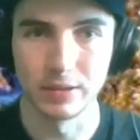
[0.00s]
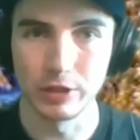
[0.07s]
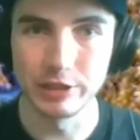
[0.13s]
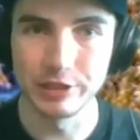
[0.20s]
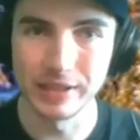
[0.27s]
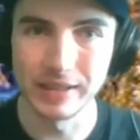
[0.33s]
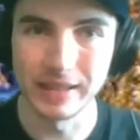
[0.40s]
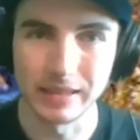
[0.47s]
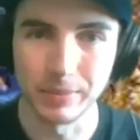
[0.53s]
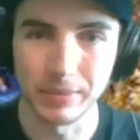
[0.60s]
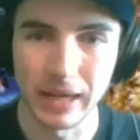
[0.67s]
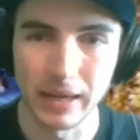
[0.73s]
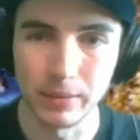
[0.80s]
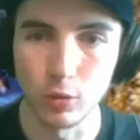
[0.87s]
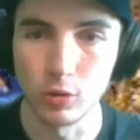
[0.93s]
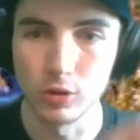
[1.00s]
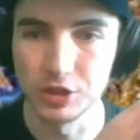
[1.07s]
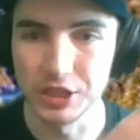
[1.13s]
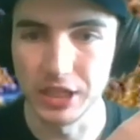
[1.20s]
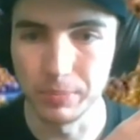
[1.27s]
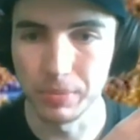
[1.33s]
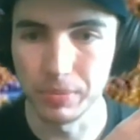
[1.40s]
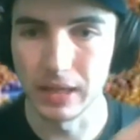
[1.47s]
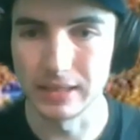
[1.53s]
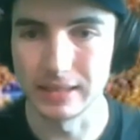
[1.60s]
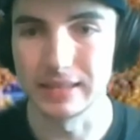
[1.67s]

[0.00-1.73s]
We should let the Bible shape us.